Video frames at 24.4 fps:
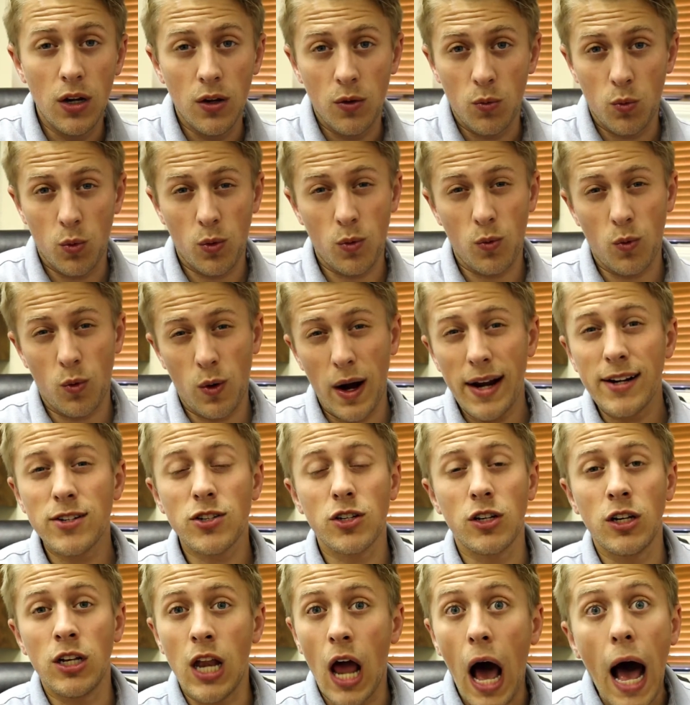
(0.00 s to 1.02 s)
We're
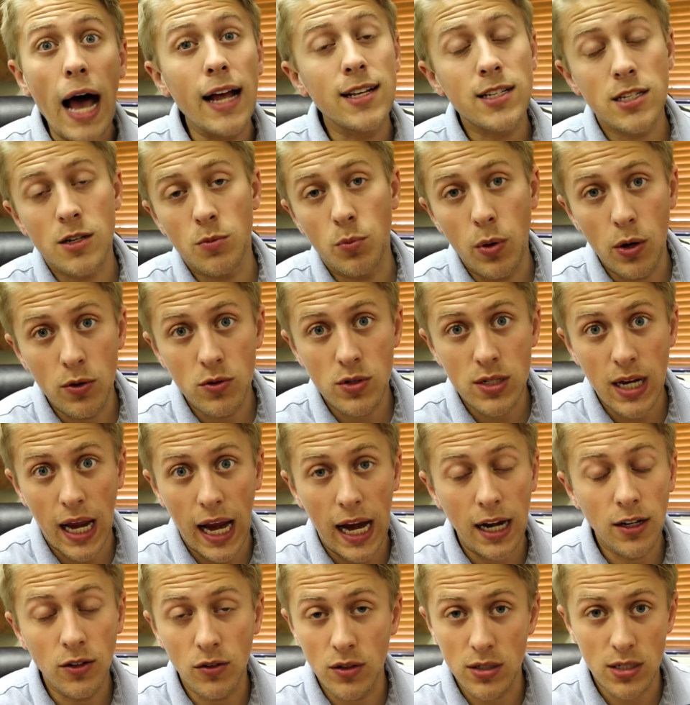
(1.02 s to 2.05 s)
actually not supposed to
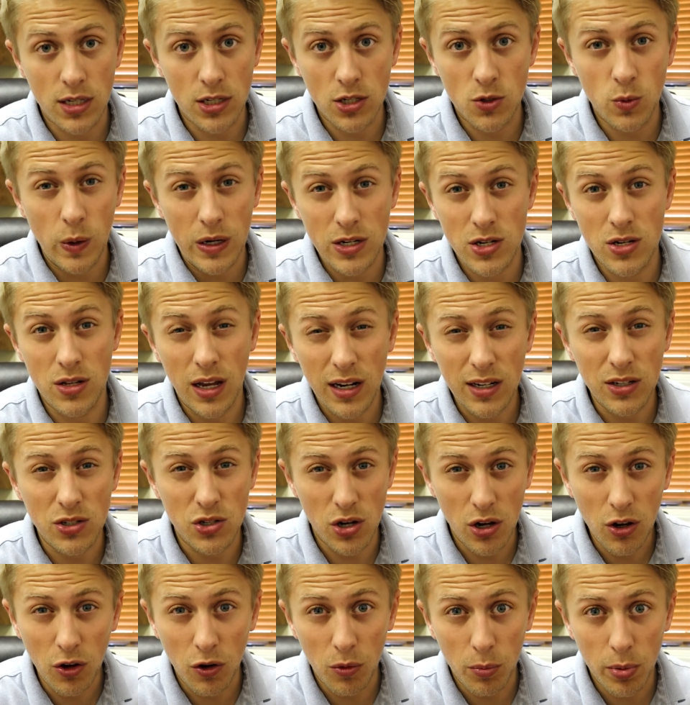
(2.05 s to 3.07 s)
handle the situation like
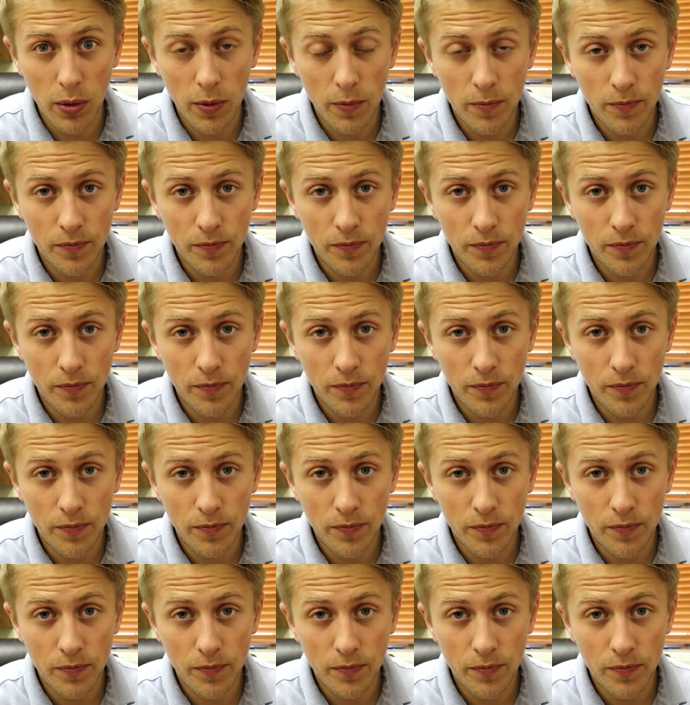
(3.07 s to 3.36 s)
Job.